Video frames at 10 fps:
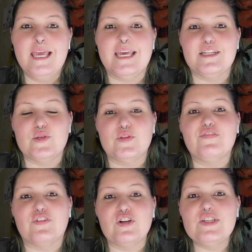And so the
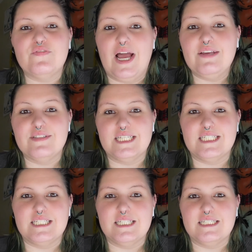first 5
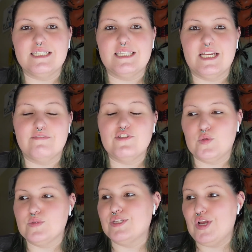sentences that I've
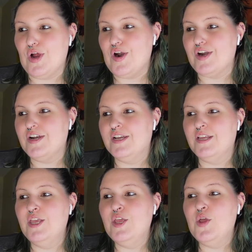chosen are,
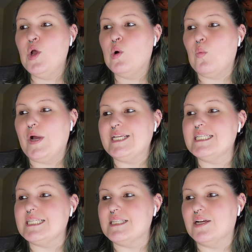white
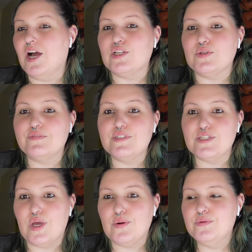is the color of
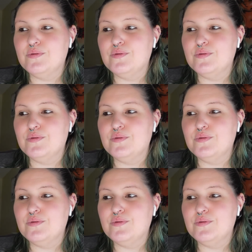snow.